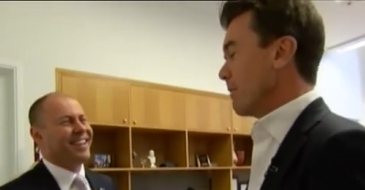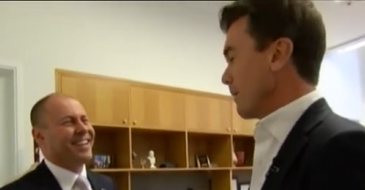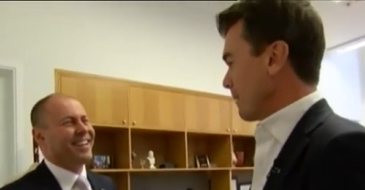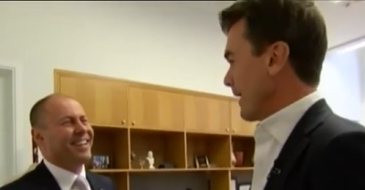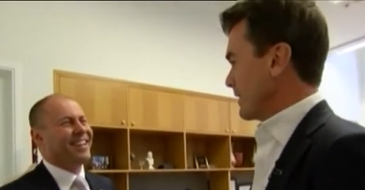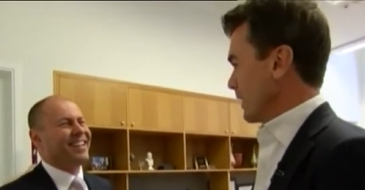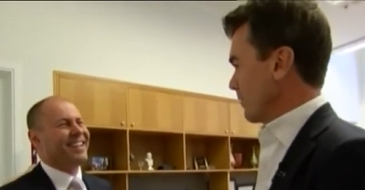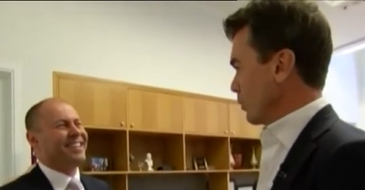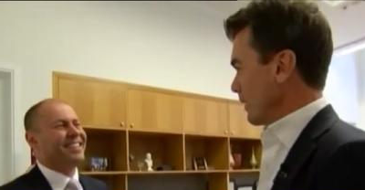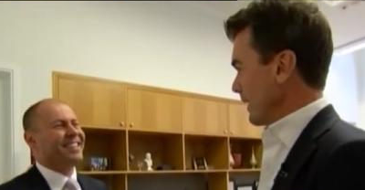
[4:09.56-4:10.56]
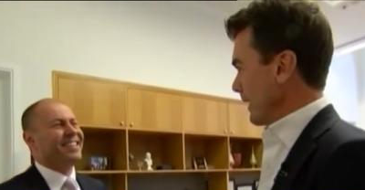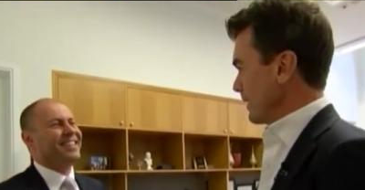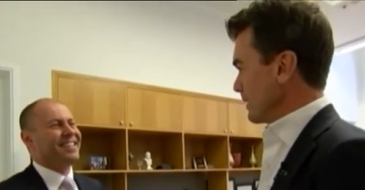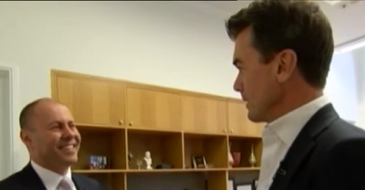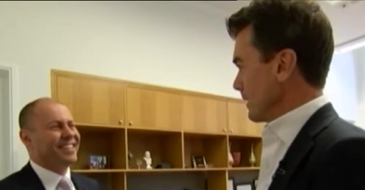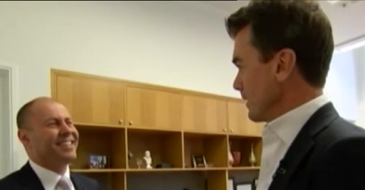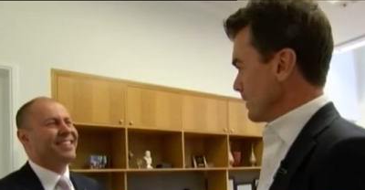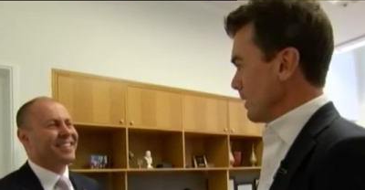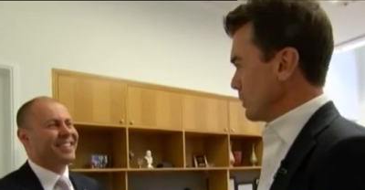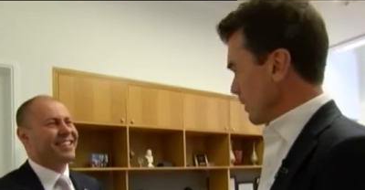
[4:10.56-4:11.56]
Speaker 1: but I've made plans over the weekend. Uh,
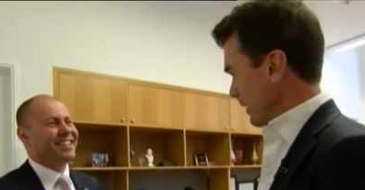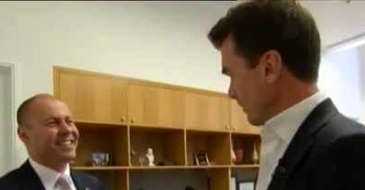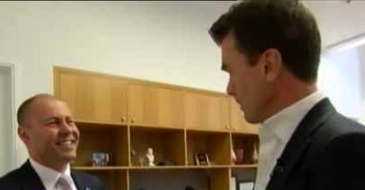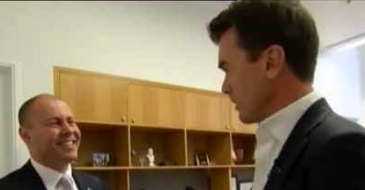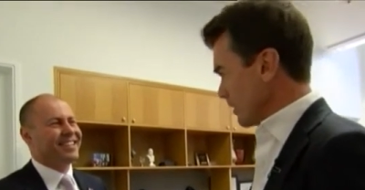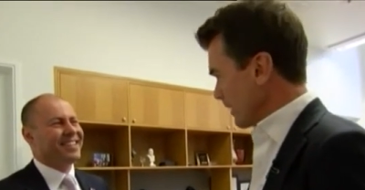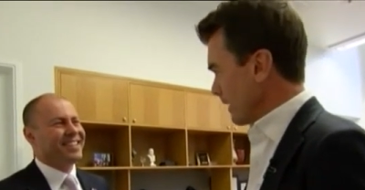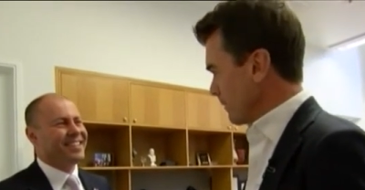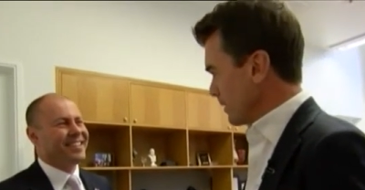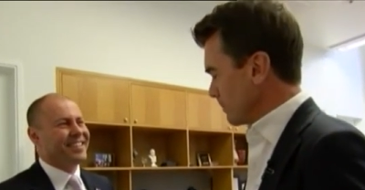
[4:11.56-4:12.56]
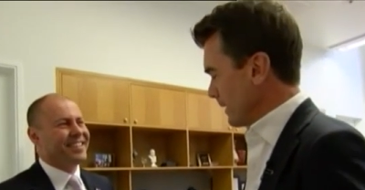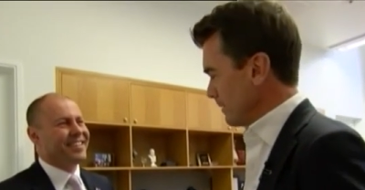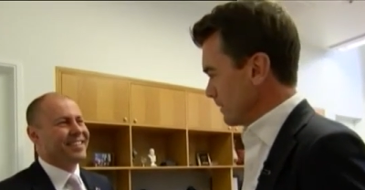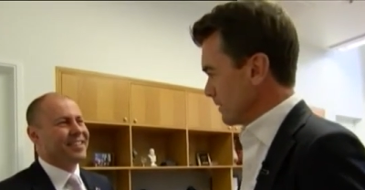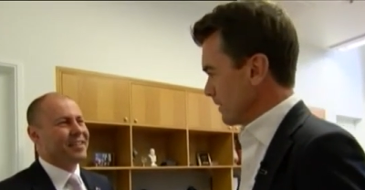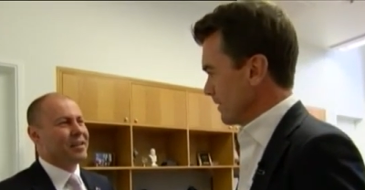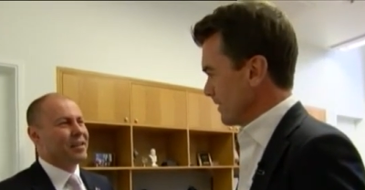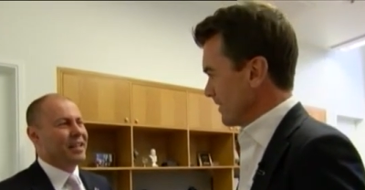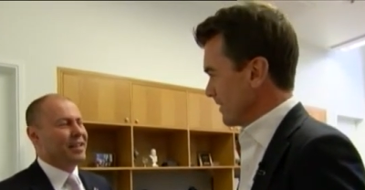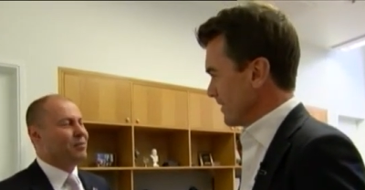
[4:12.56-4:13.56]
so should I should I keep those plans?
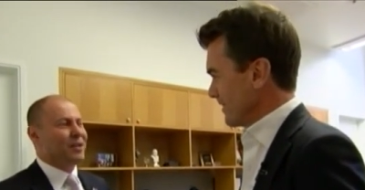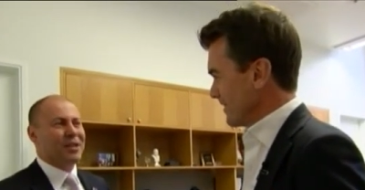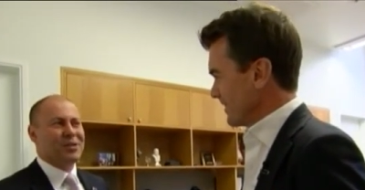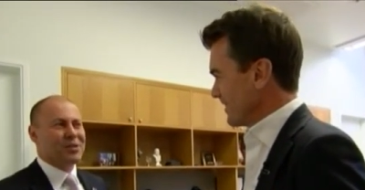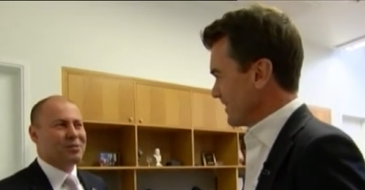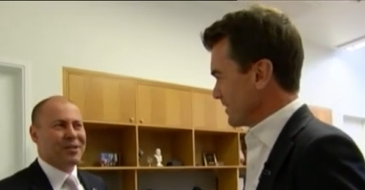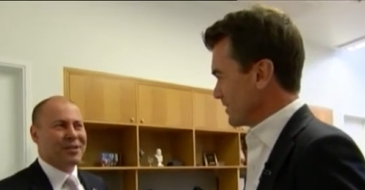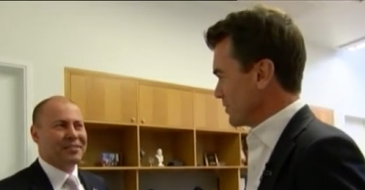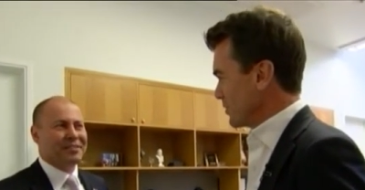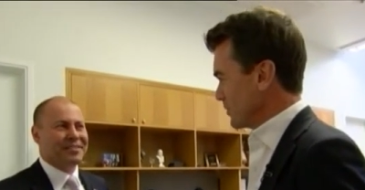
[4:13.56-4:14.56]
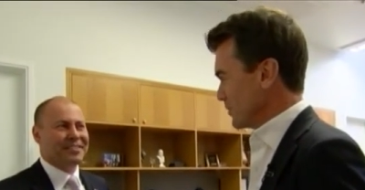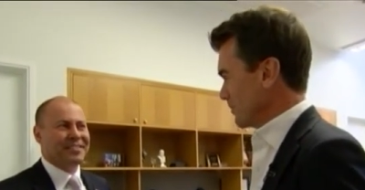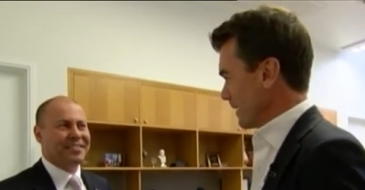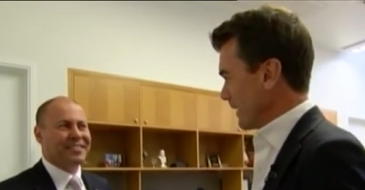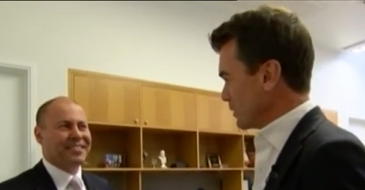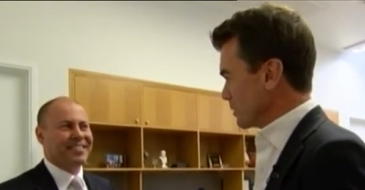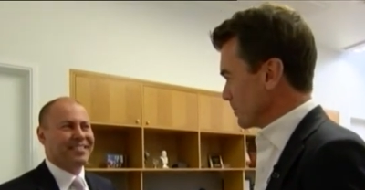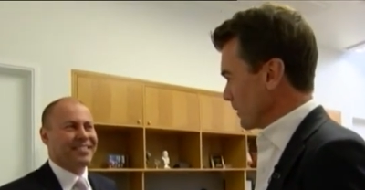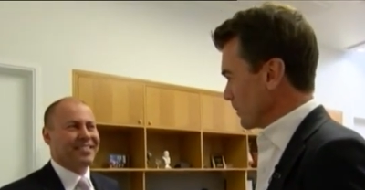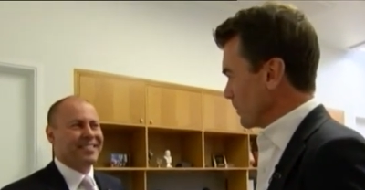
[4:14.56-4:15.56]
Speaker 2: In relation to what? To
Speaker 1: elections
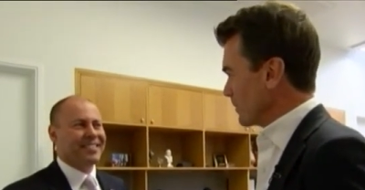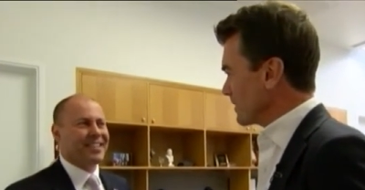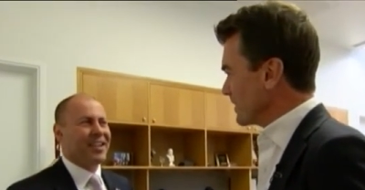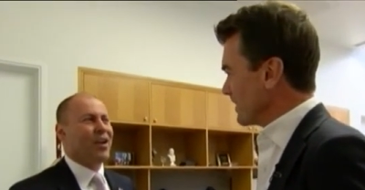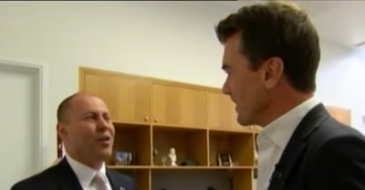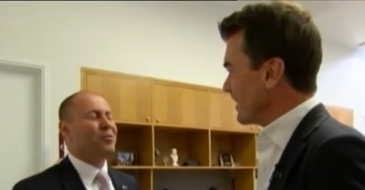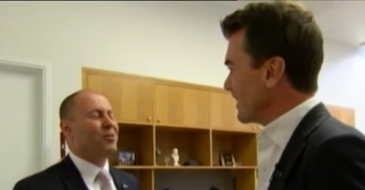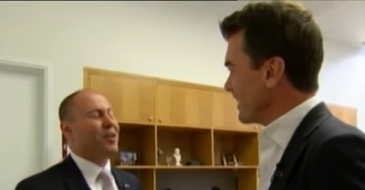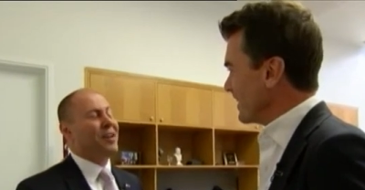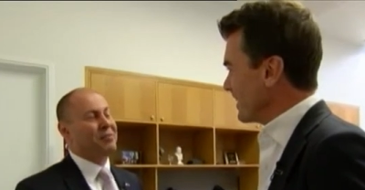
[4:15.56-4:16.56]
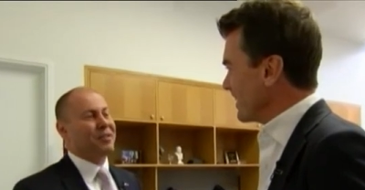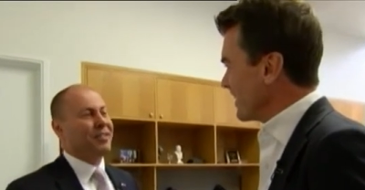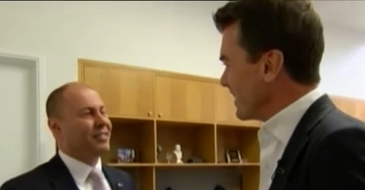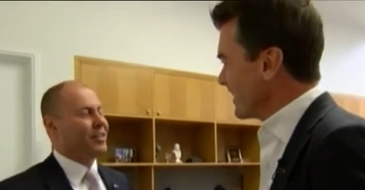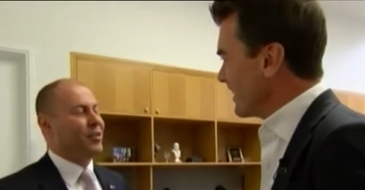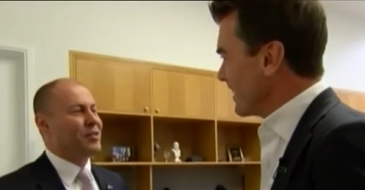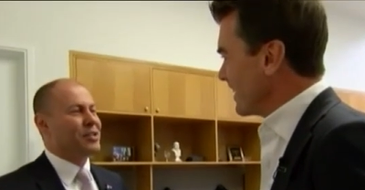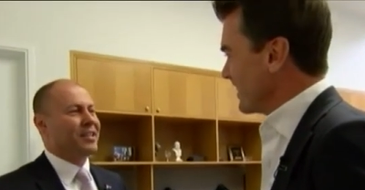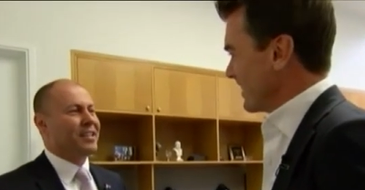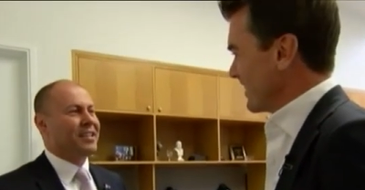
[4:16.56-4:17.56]
being called.
Speaker 2: Oh, right. Well,
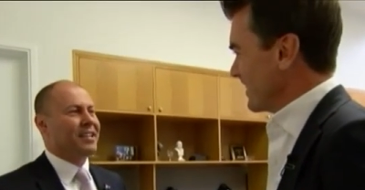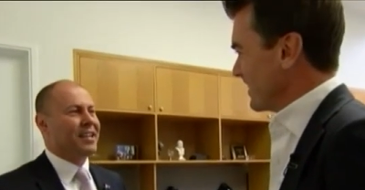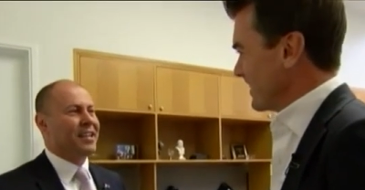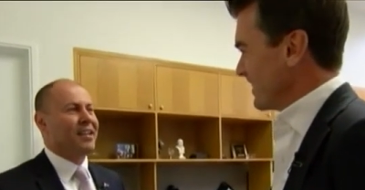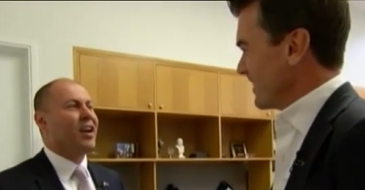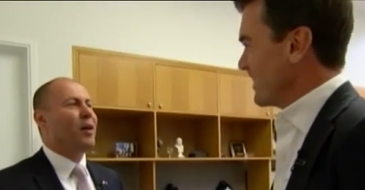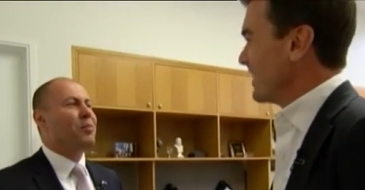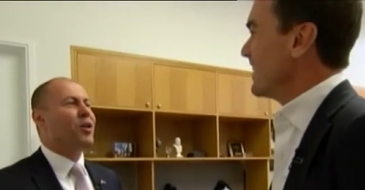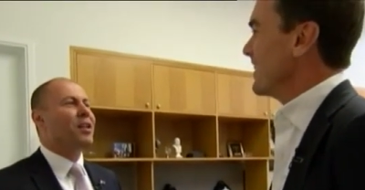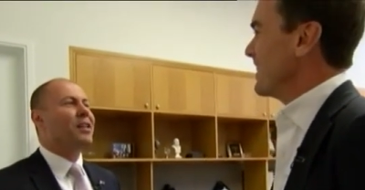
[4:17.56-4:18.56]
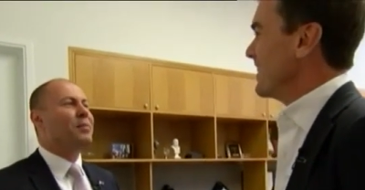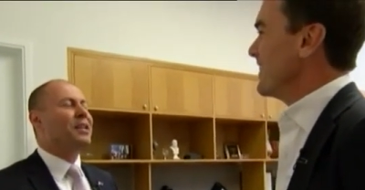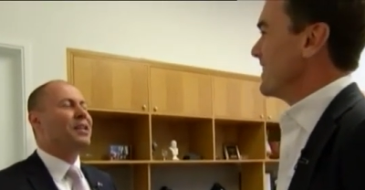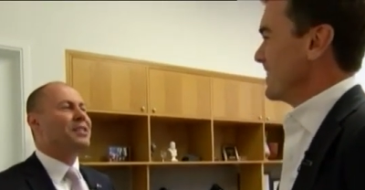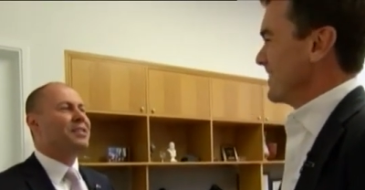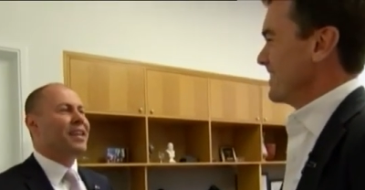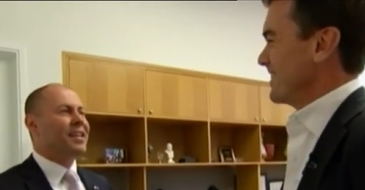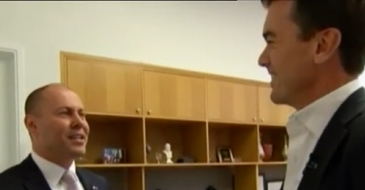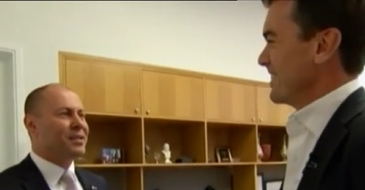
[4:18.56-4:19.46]
obviously, uh, I'm not at liberty to say